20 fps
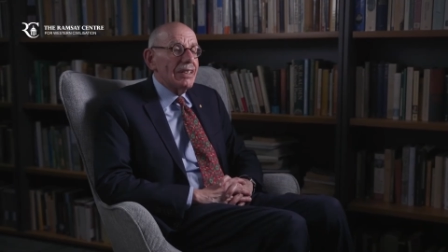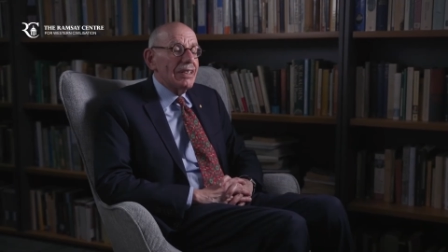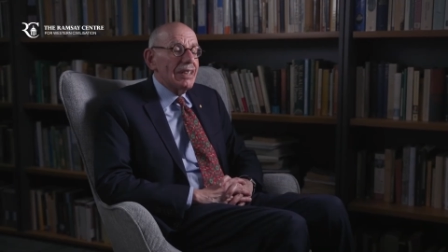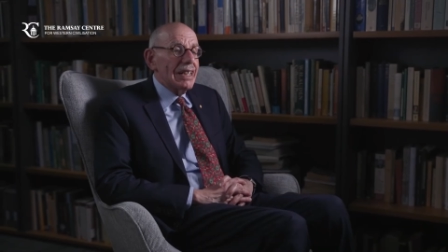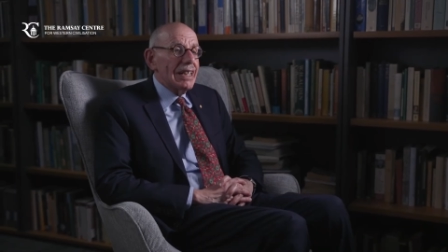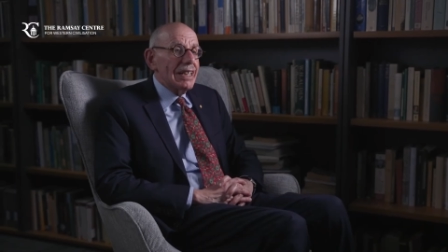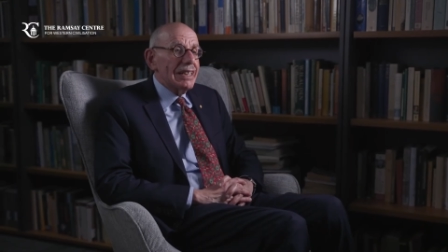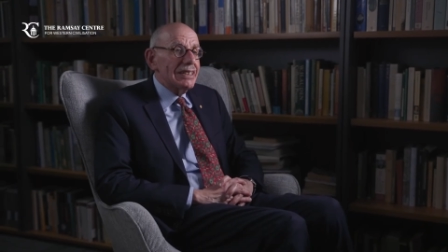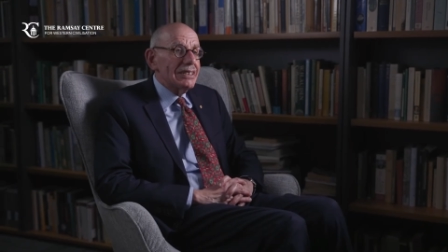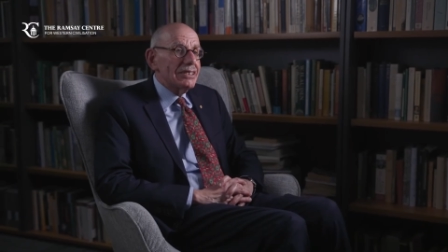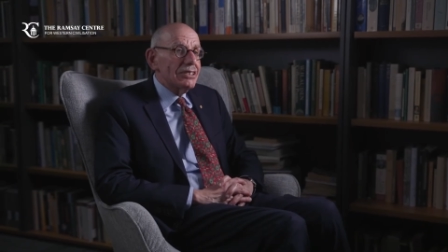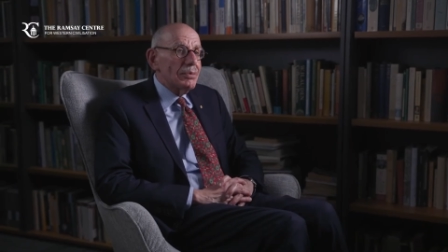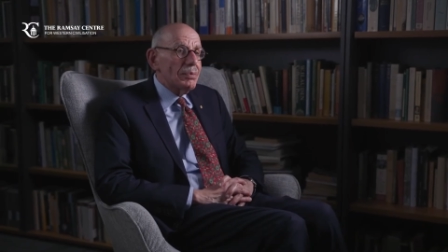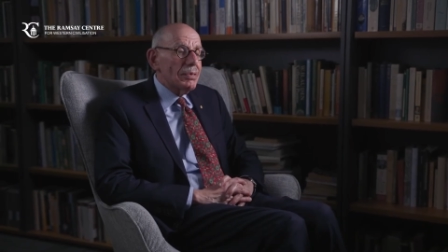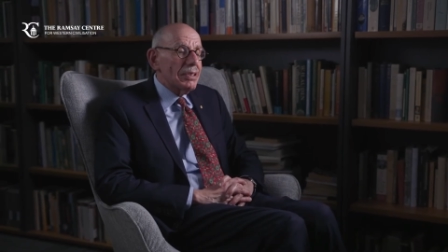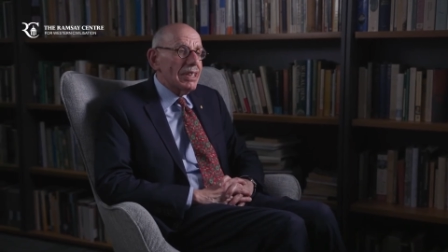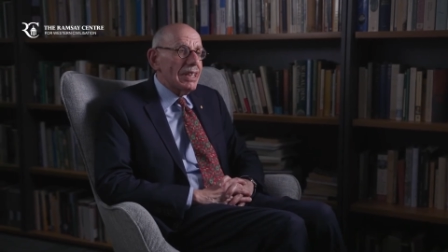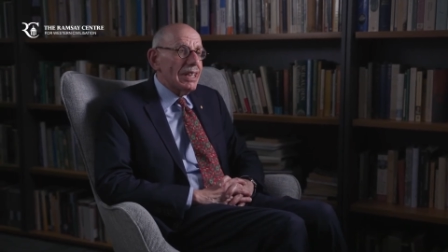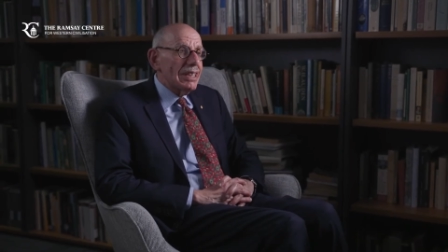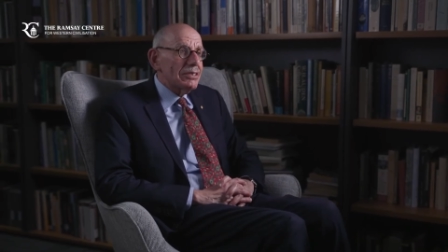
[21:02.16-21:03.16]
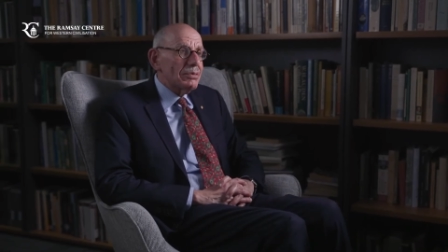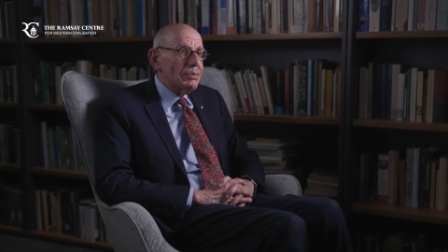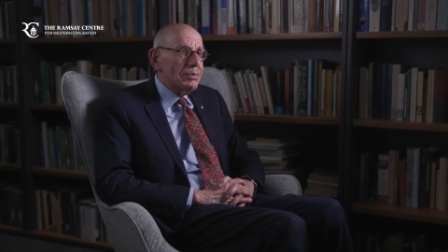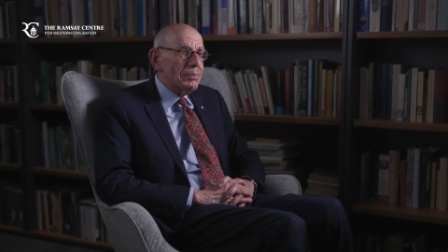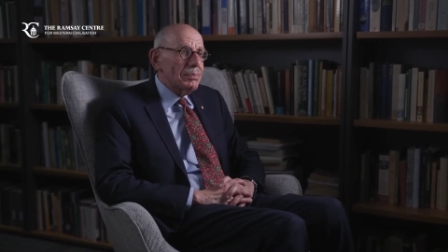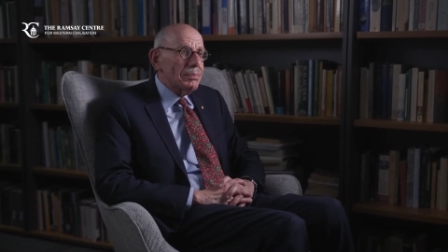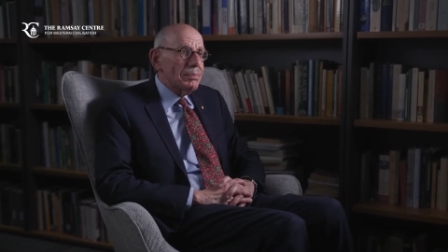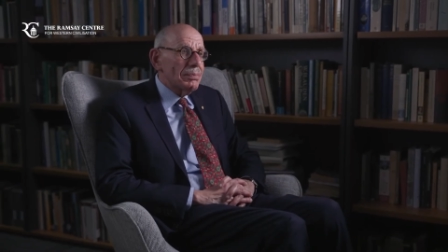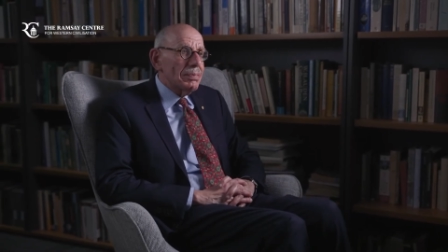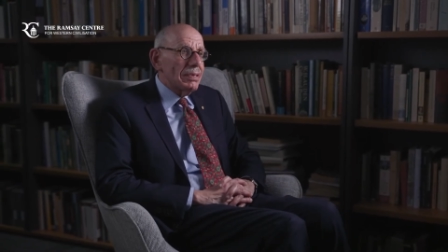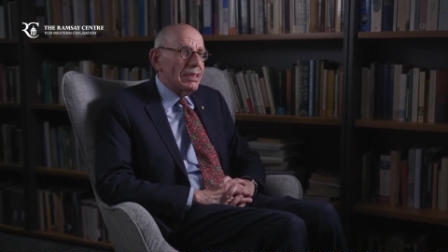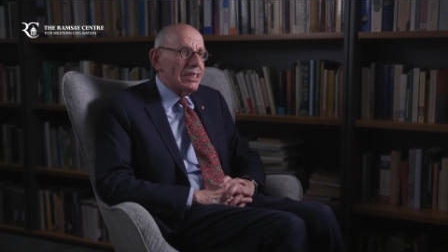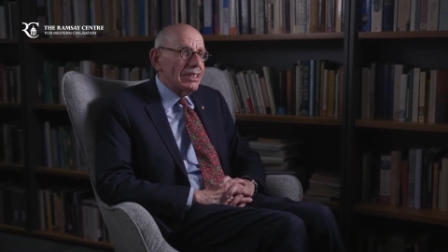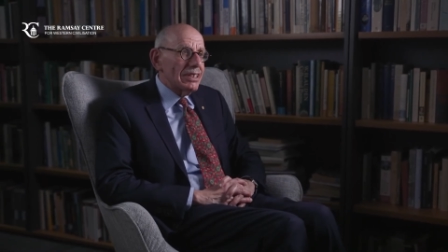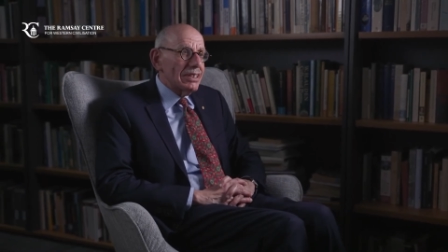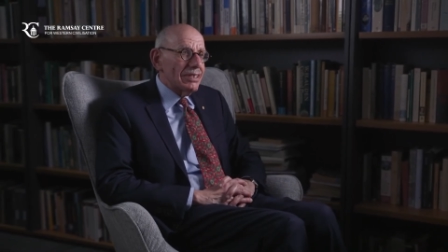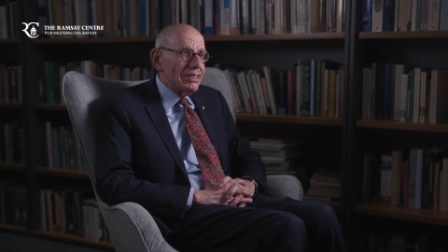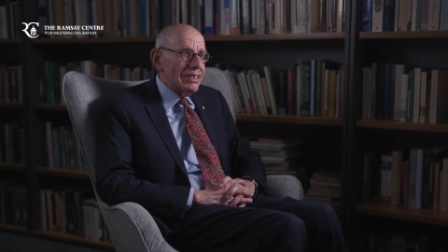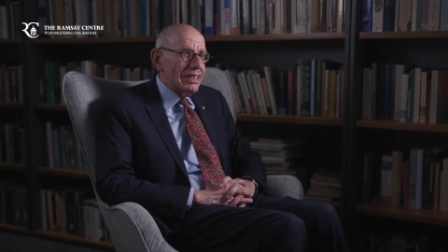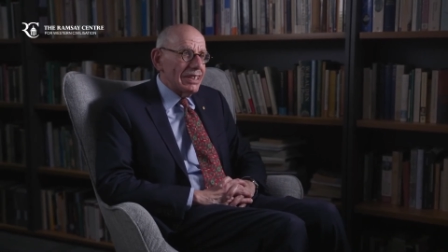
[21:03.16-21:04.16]
I can sympathize with
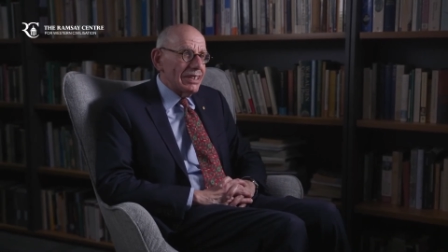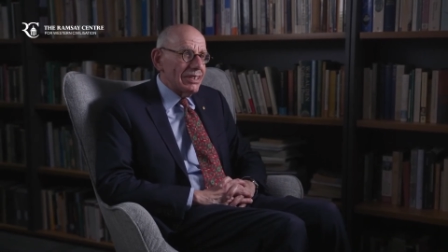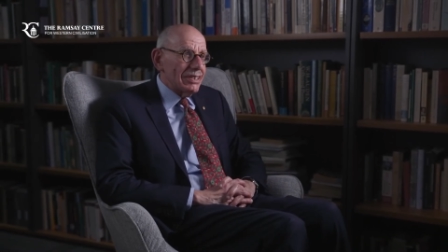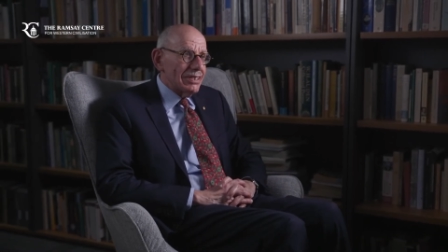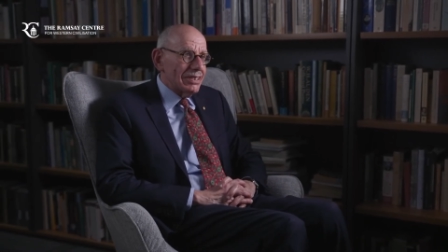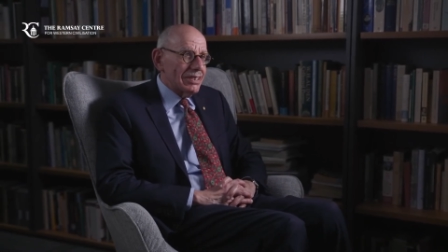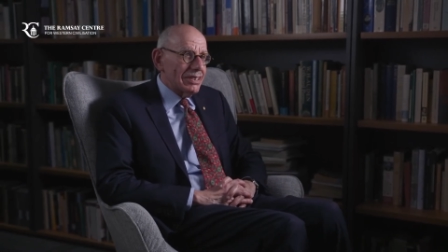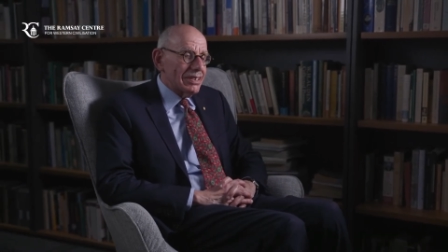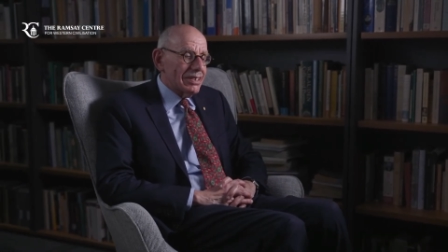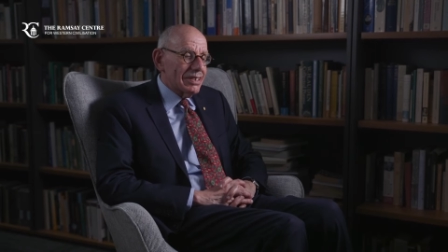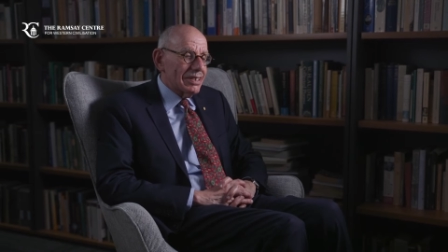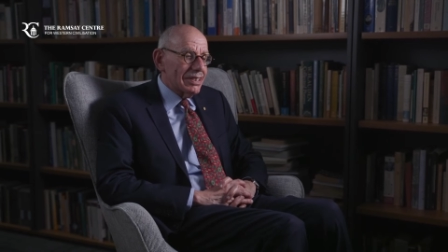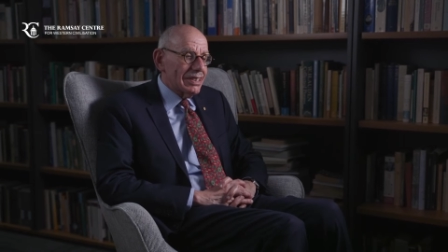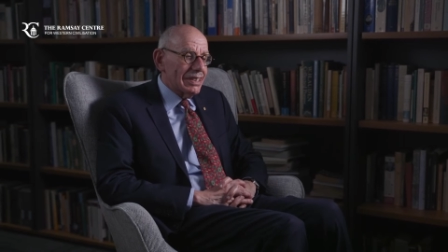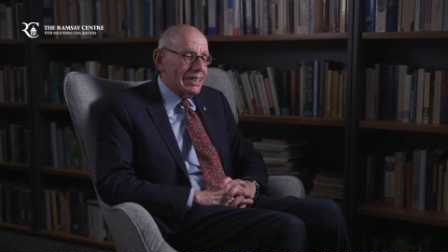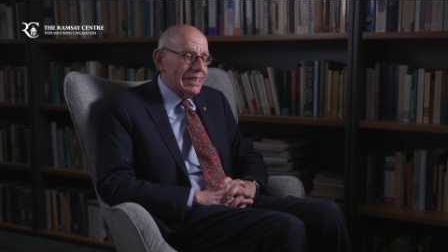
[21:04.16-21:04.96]
political leaders.